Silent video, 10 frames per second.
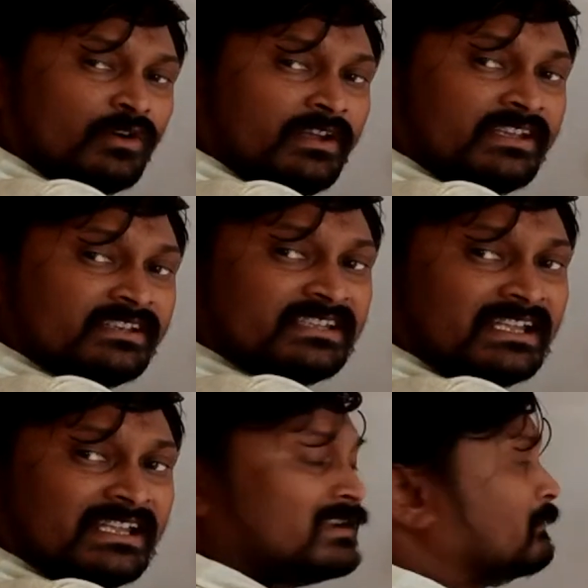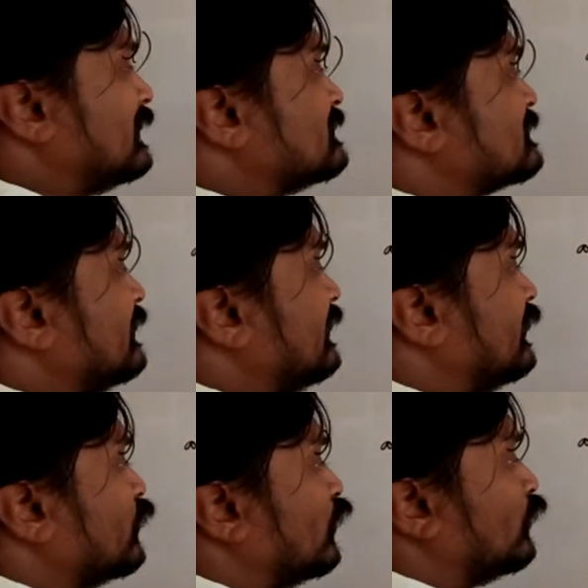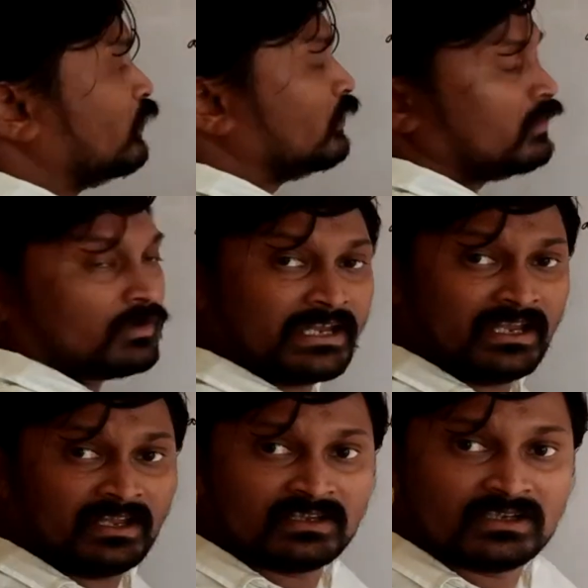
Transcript: is nothing but 0. Okay.